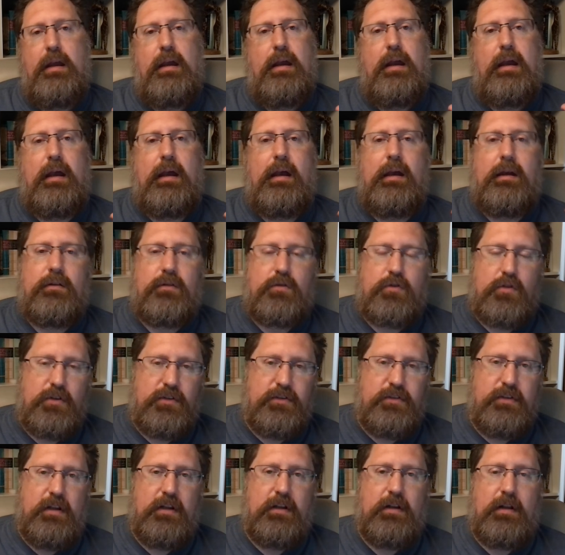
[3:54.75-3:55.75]
And
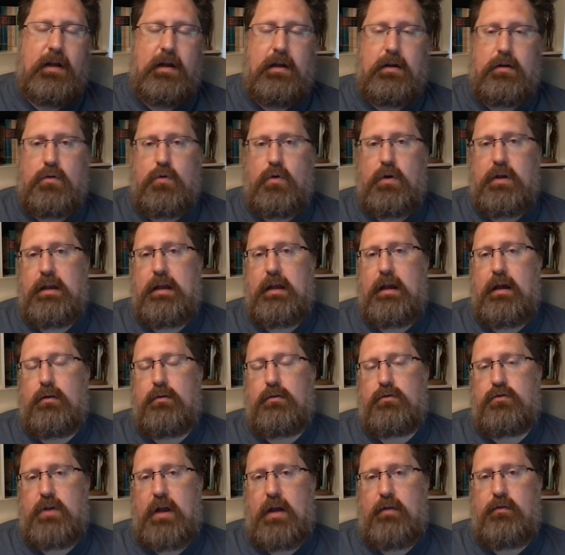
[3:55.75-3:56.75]
Christine and I are going out
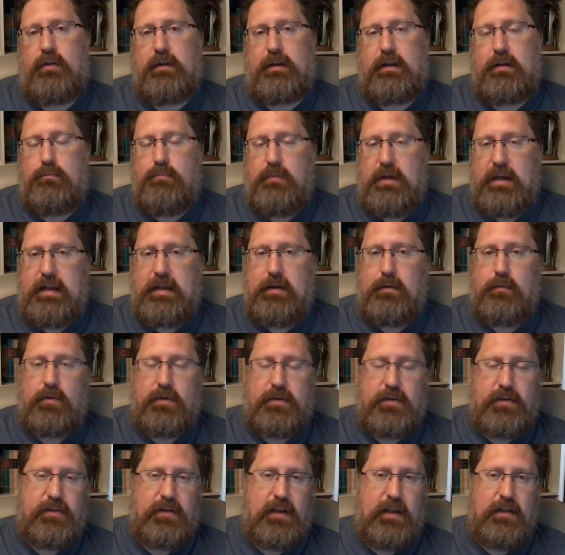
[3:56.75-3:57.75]
and traveling and meeting
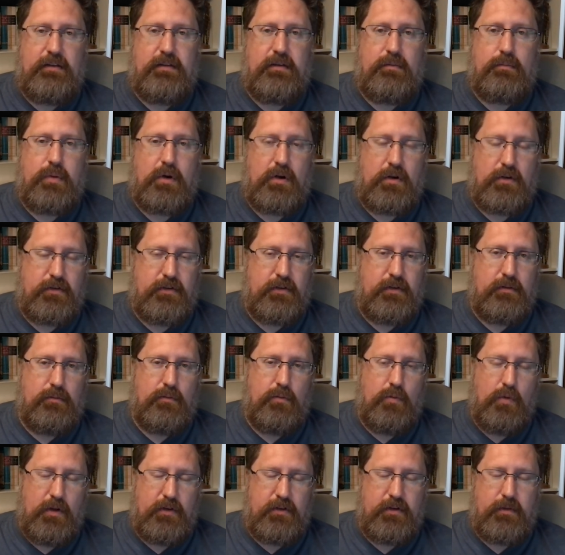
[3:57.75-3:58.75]
with the saints in person
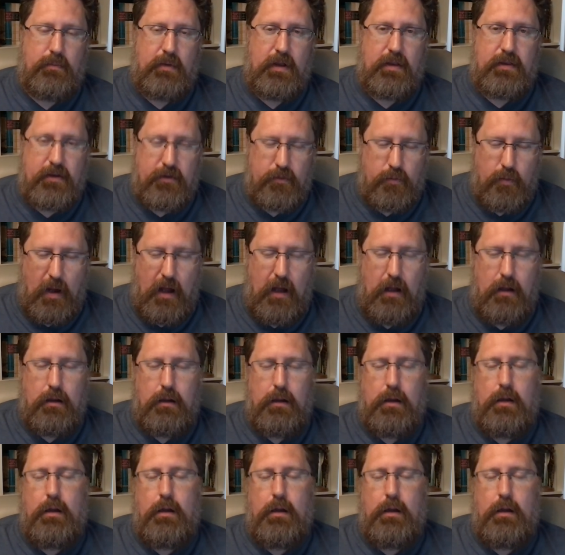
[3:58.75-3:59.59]
once a month as well.